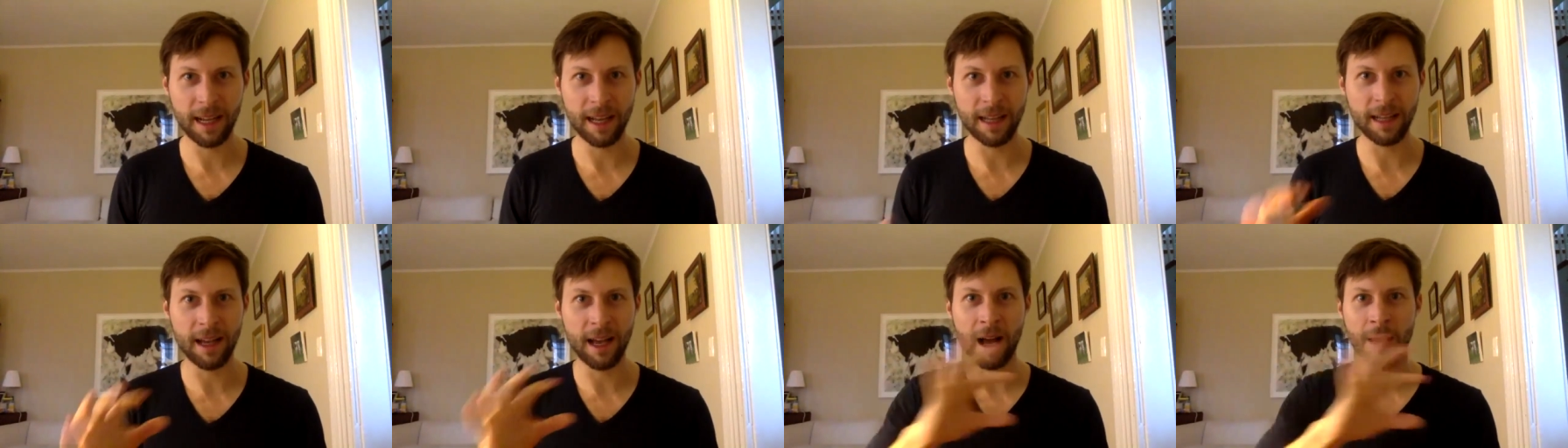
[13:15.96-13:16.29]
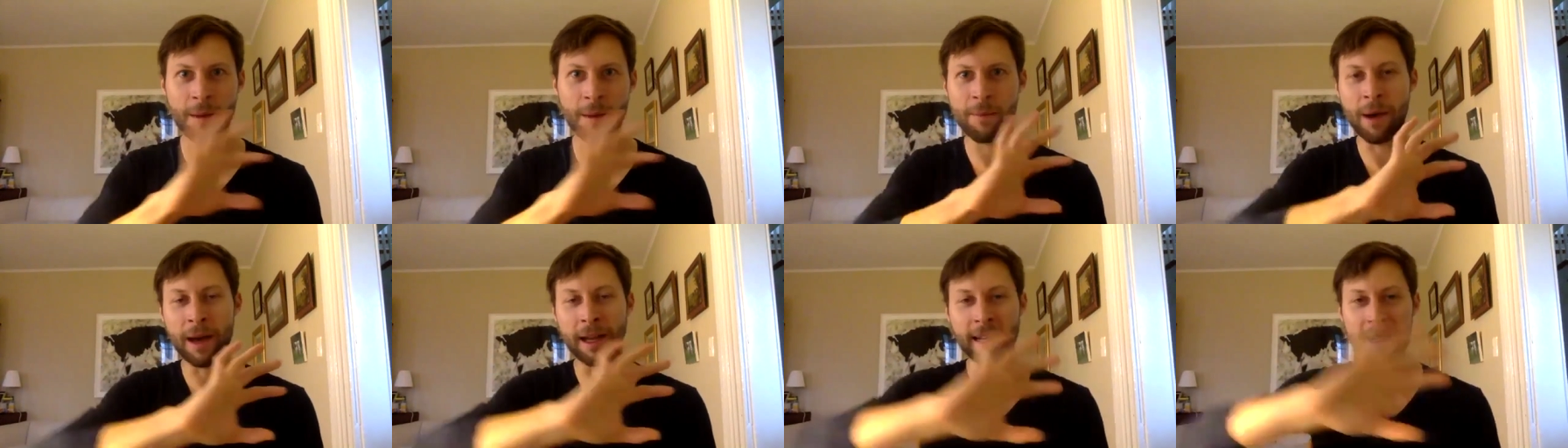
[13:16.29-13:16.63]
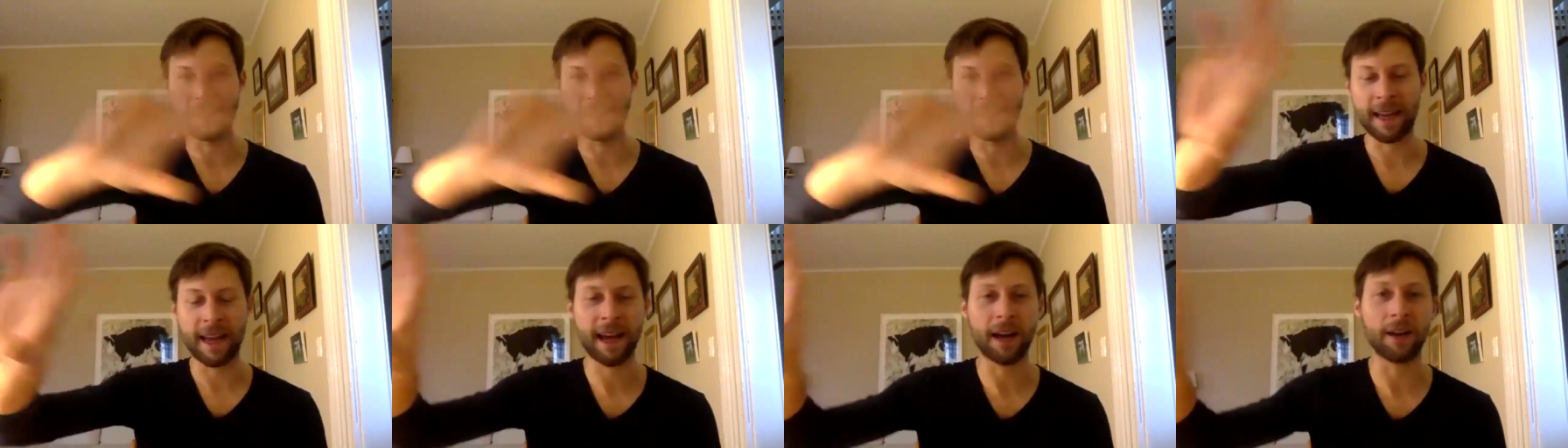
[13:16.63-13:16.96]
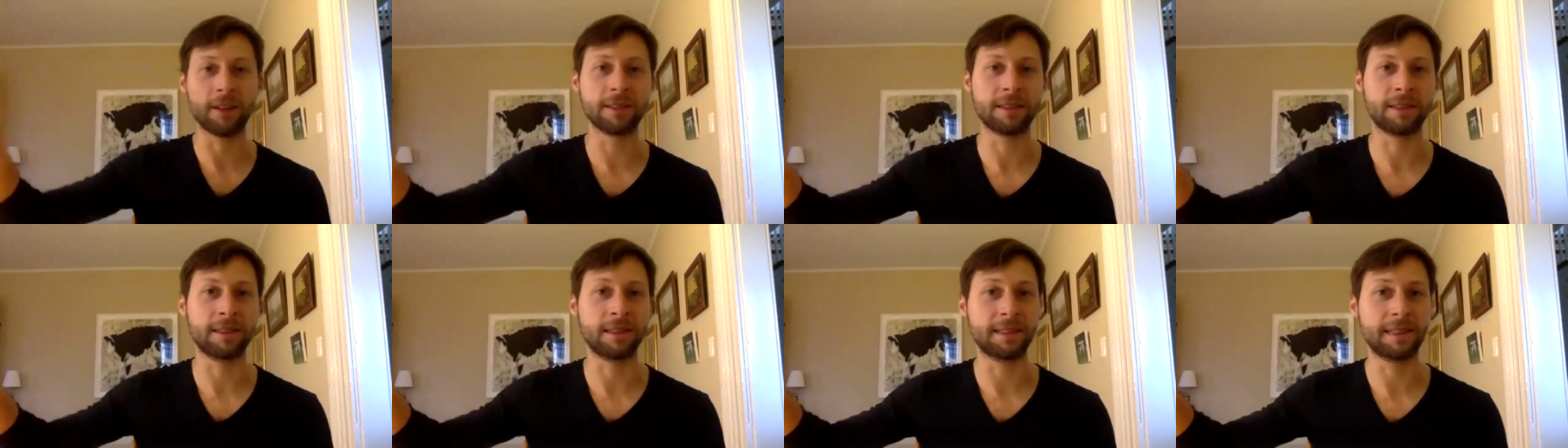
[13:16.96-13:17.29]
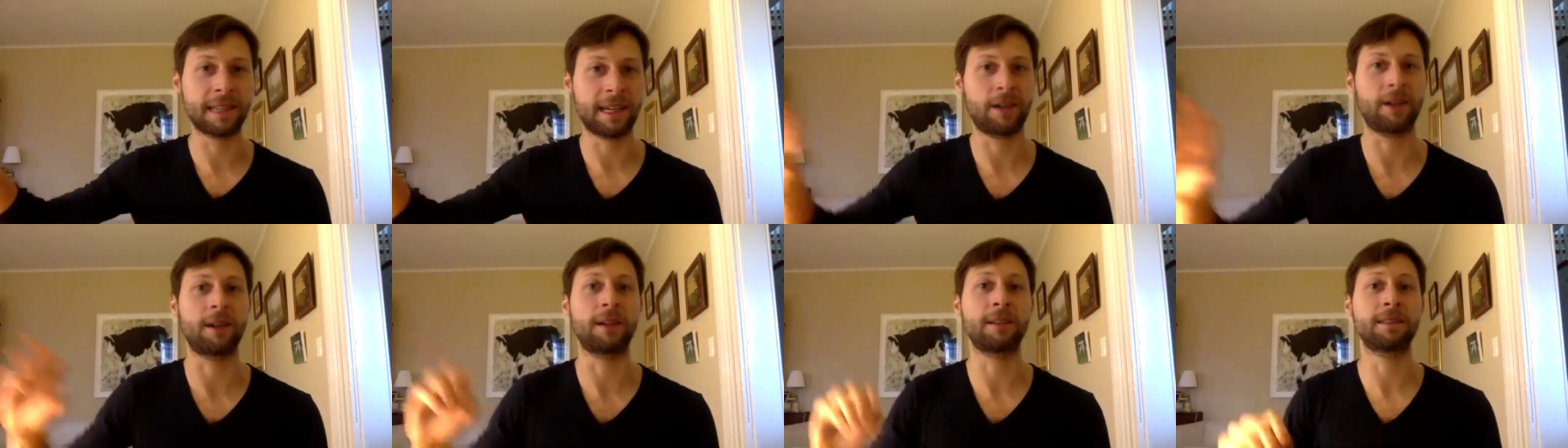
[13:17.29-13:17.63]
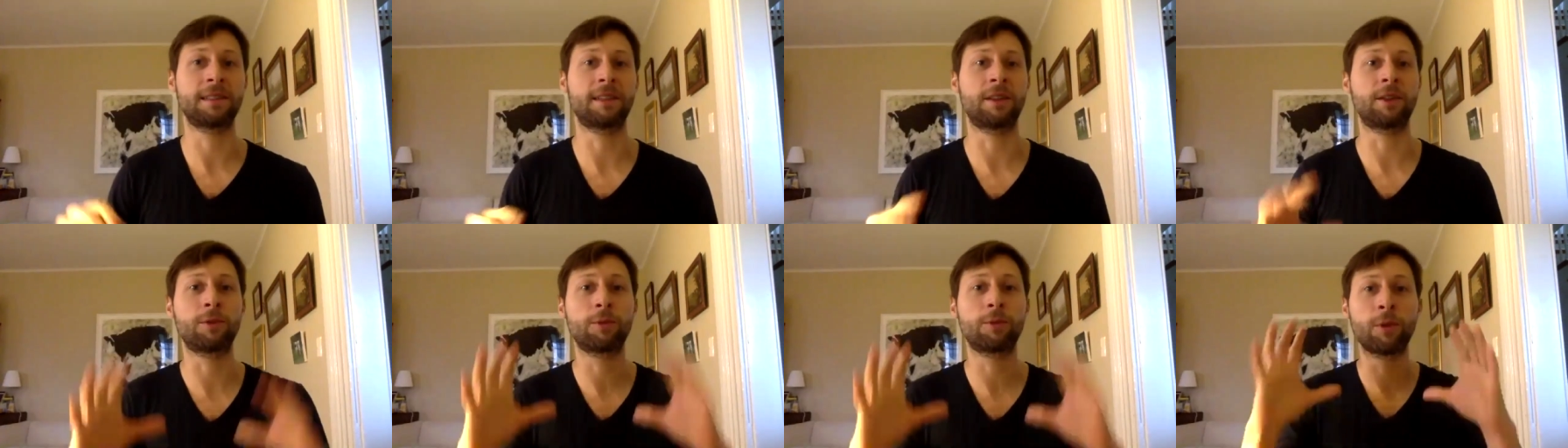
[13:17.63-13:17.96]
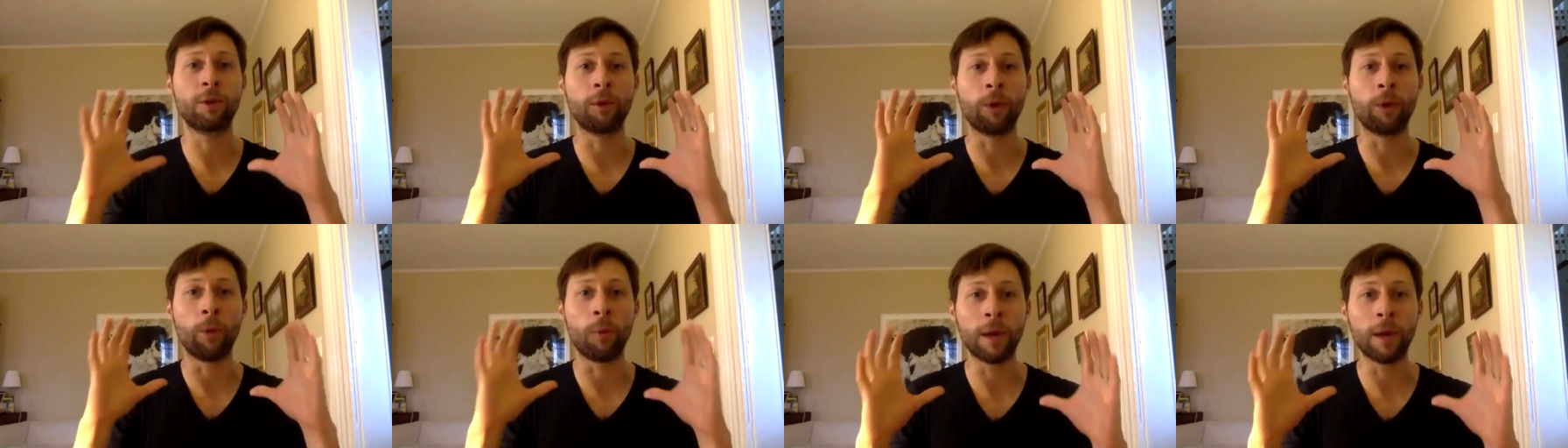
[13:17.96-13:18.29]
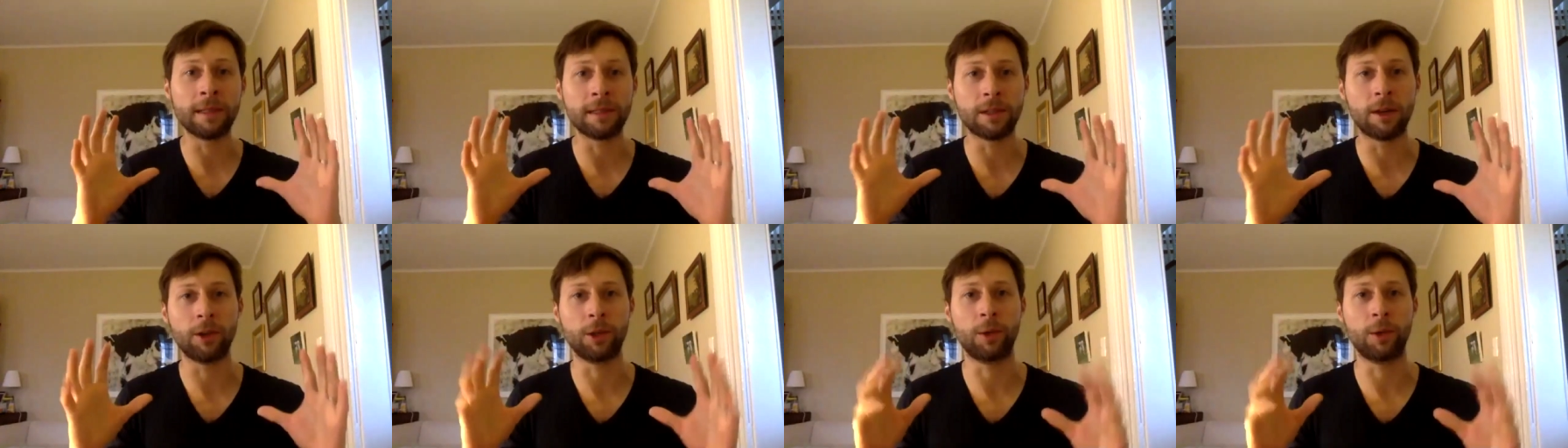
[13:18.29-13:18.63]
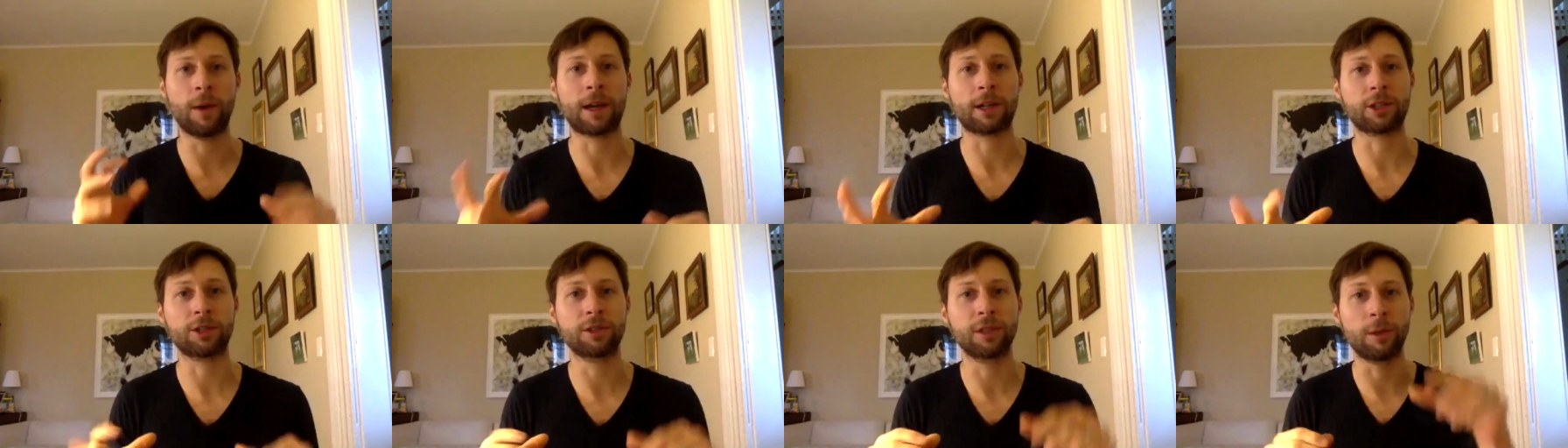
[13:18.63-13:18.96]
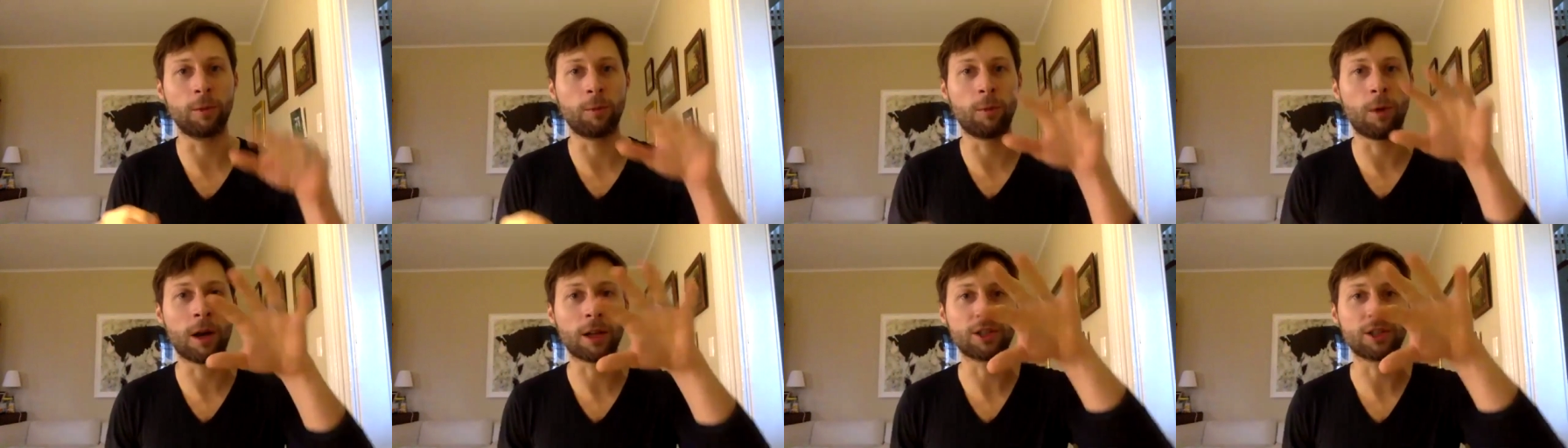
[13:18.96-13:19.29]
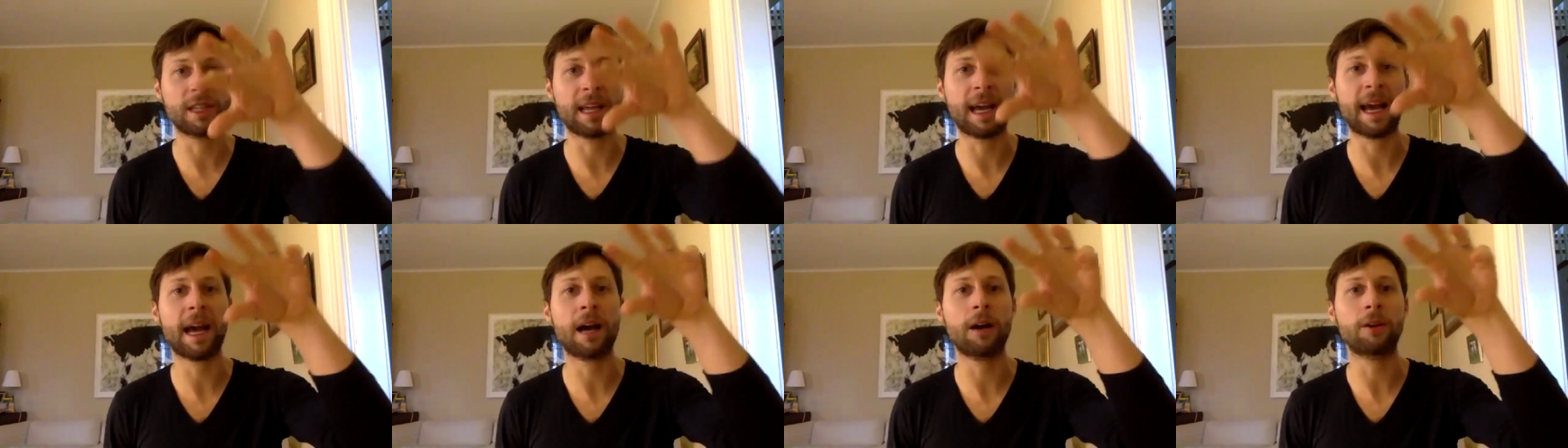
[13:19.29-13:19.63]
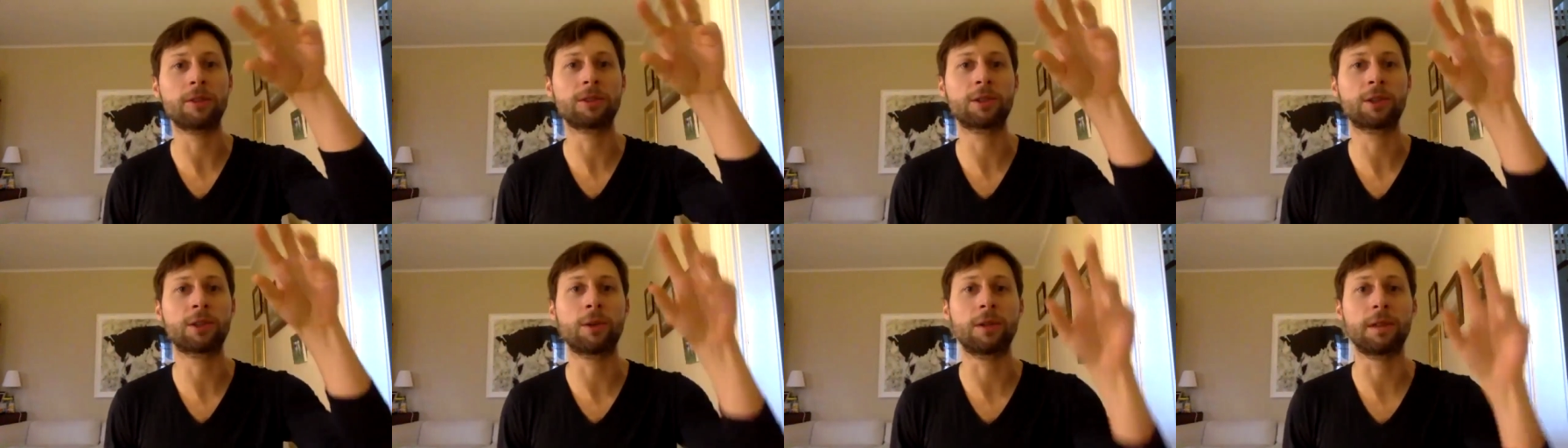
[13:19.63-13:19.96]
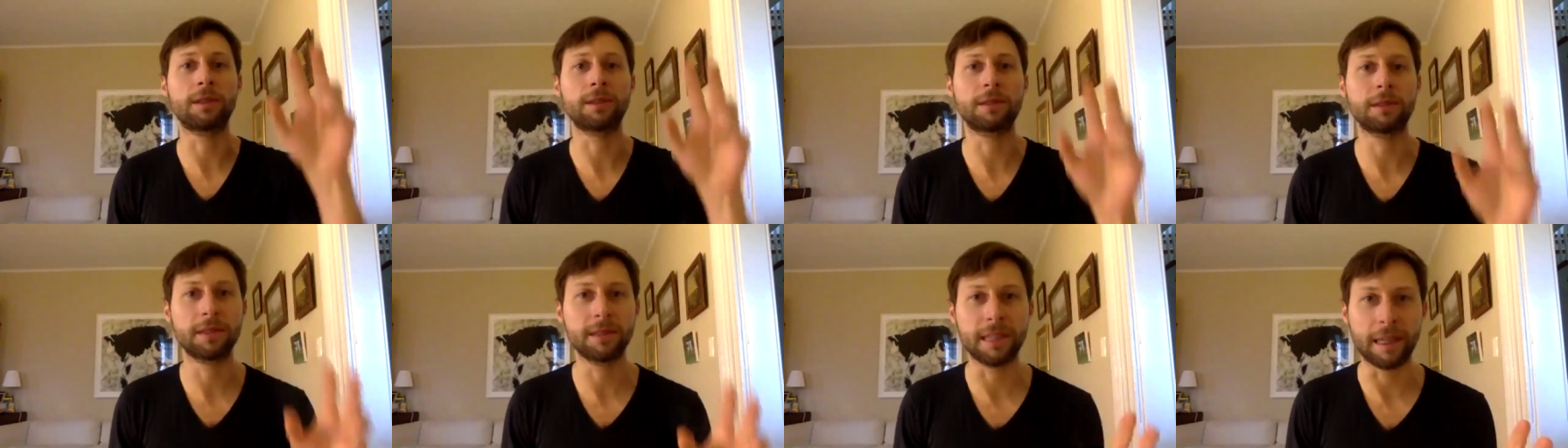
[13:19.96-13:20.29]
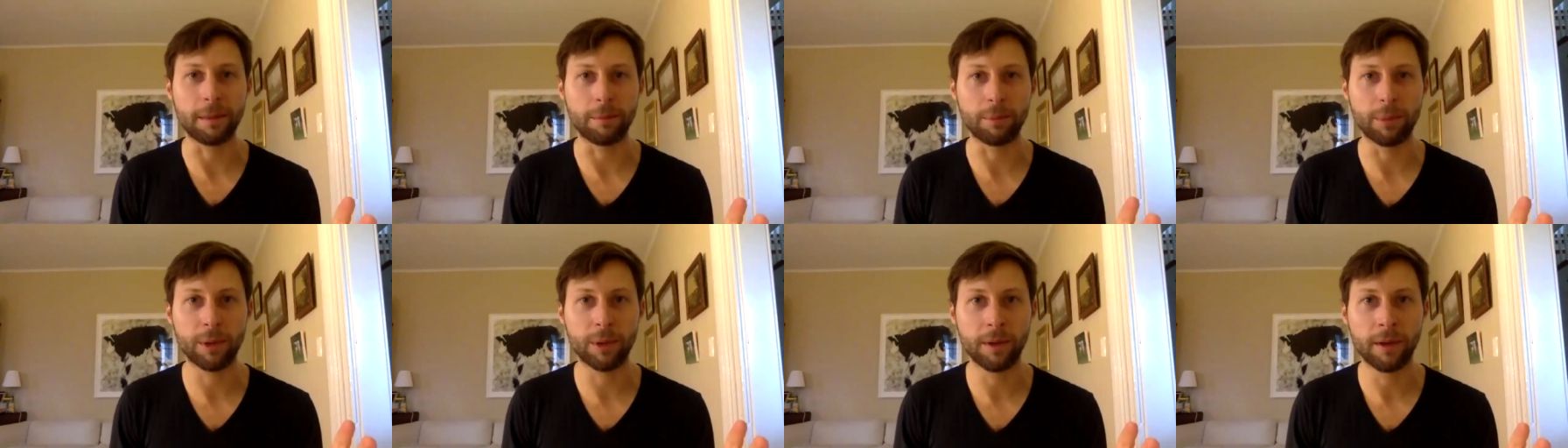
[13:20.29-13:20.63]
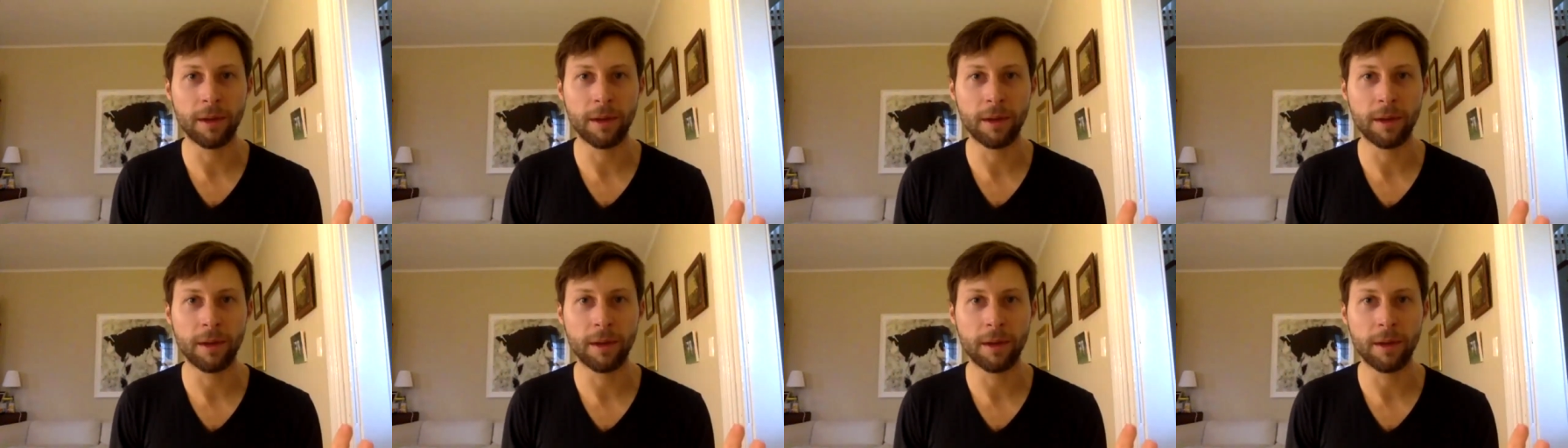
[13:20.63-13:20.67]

abutting the house on this terrace. And through a window, you actually watch the house go to sleep.